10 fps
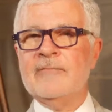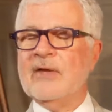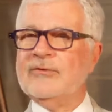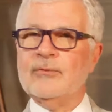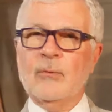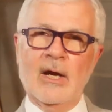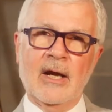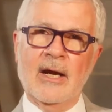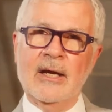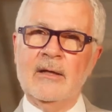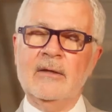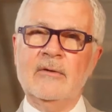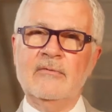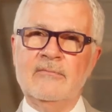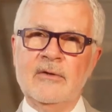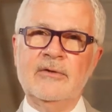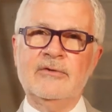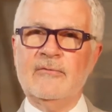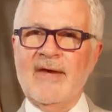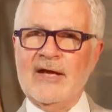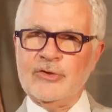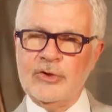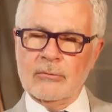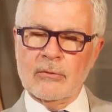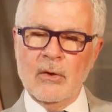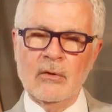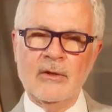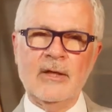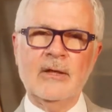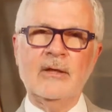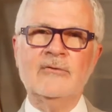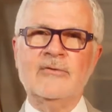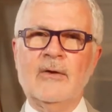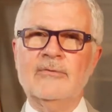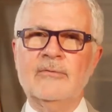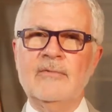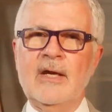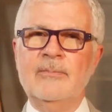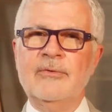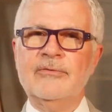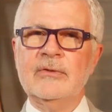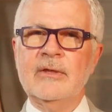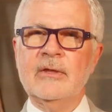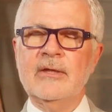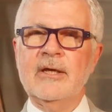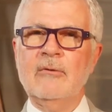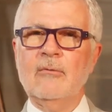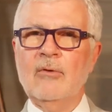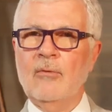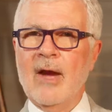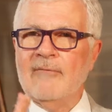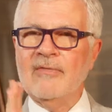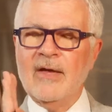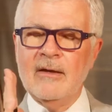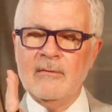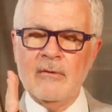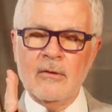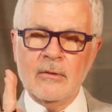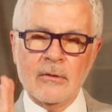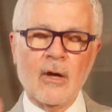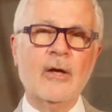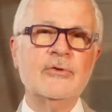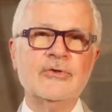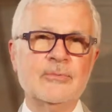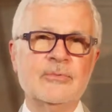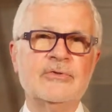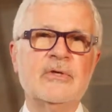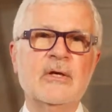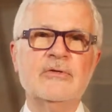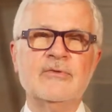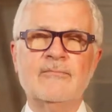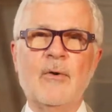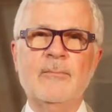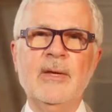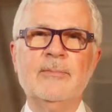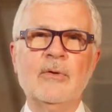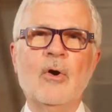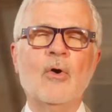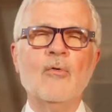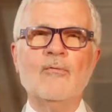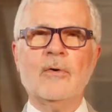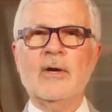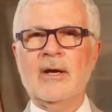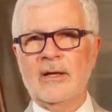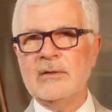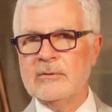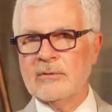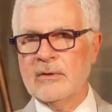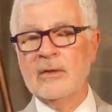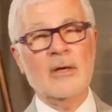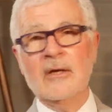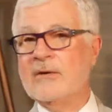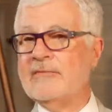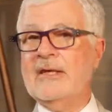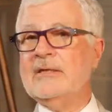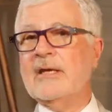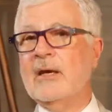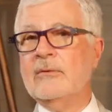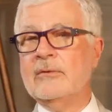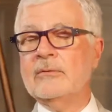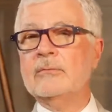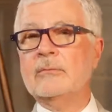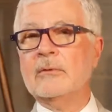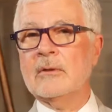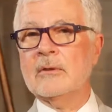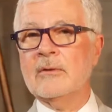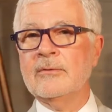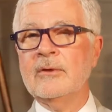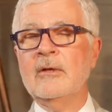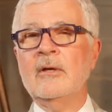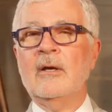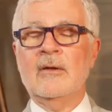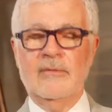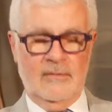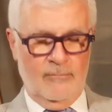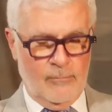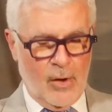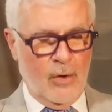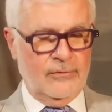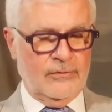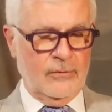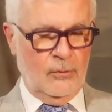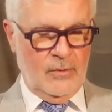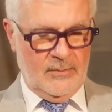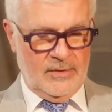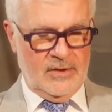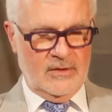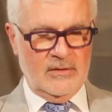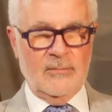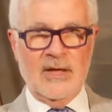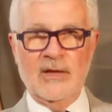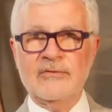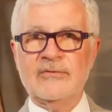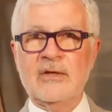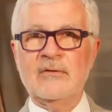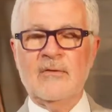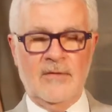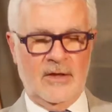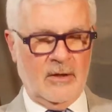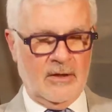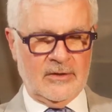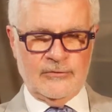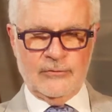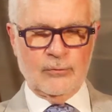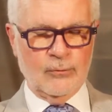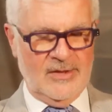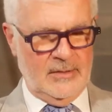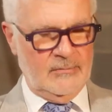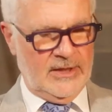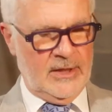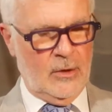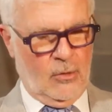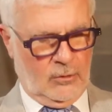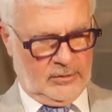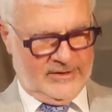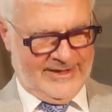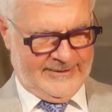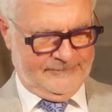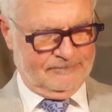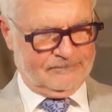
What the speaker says: That's why in the village of Acciaroli, south of Naples in Italy, we have the largest percentage of people over 100 of any town in the world. That both the women and the men say that they are extremely horny.